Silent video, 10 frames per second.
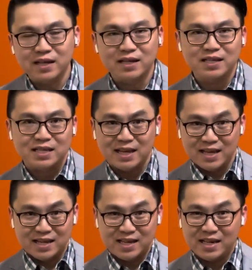It is
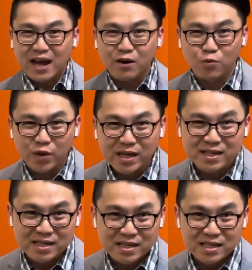in our
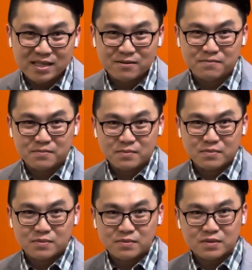weakness
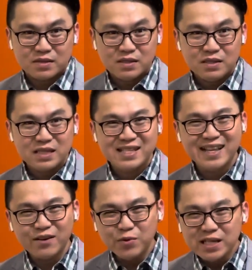
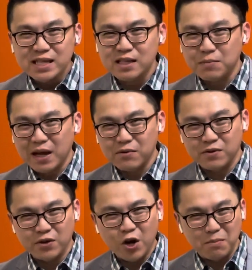that we see the power
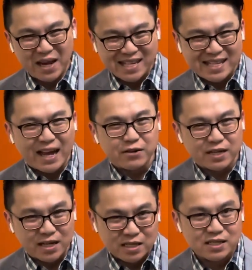of God mixed out in
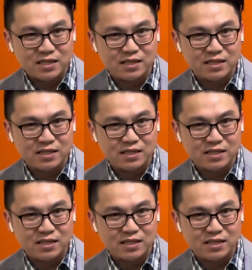us.